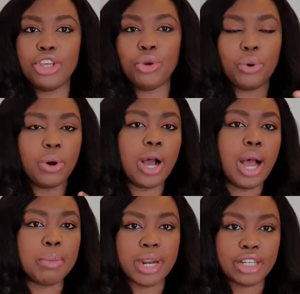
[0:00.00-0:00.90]

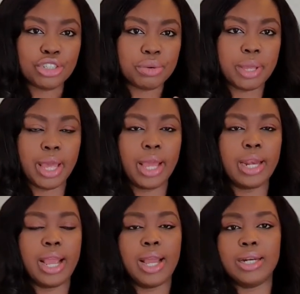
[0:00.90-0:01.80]
I'm a Nigerian
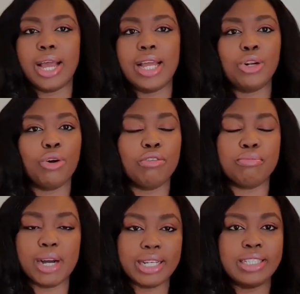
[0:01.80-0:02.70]
and I love
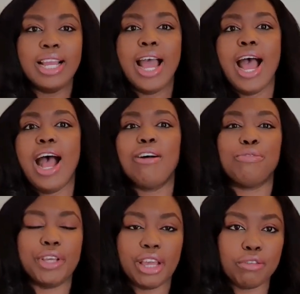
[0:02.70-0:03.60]
my
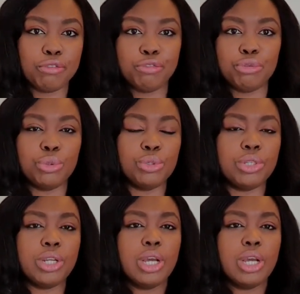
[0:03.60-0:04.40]
African food.